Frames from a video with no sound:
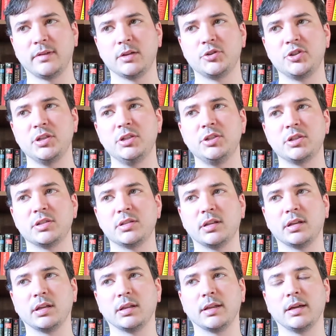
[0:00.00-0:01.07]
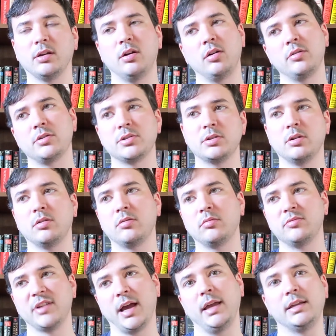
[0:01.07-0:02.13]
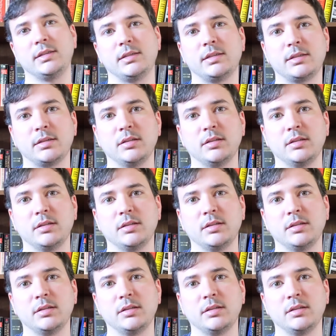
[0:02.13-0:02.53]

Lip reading: and she's just thinking like, oh, they're so nice,